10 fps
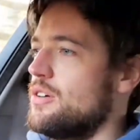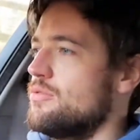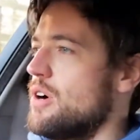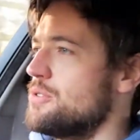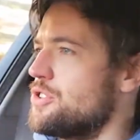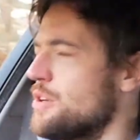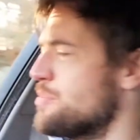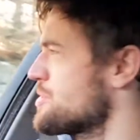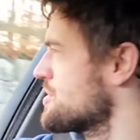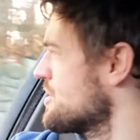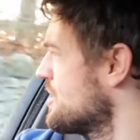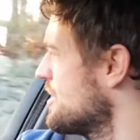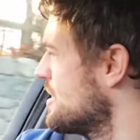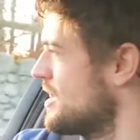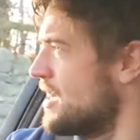road trips,
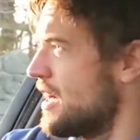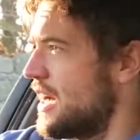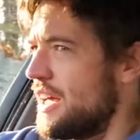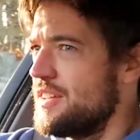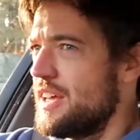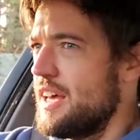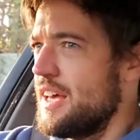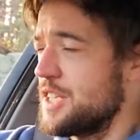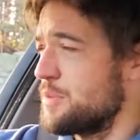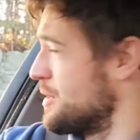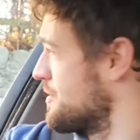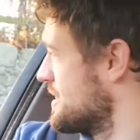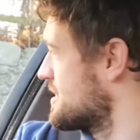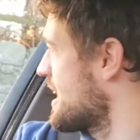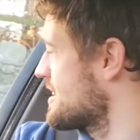and it's been
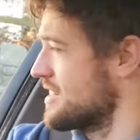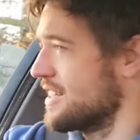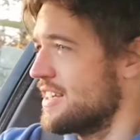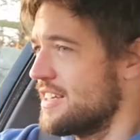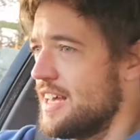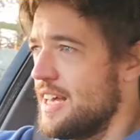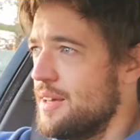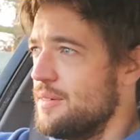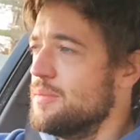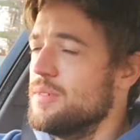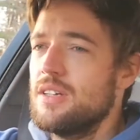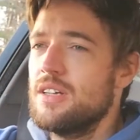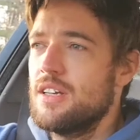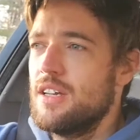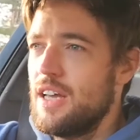fantastic.
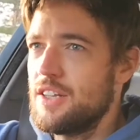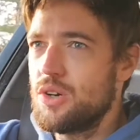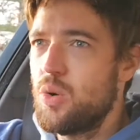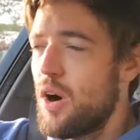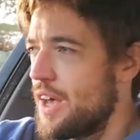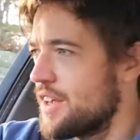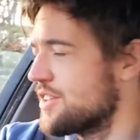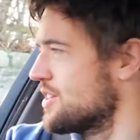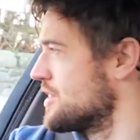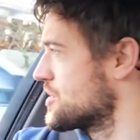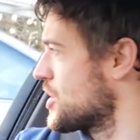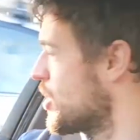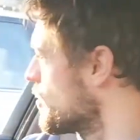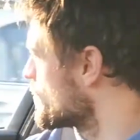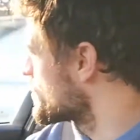It's quiet, it's
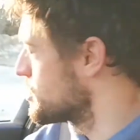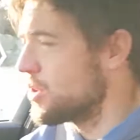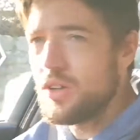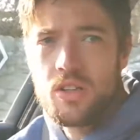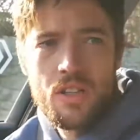comfortable,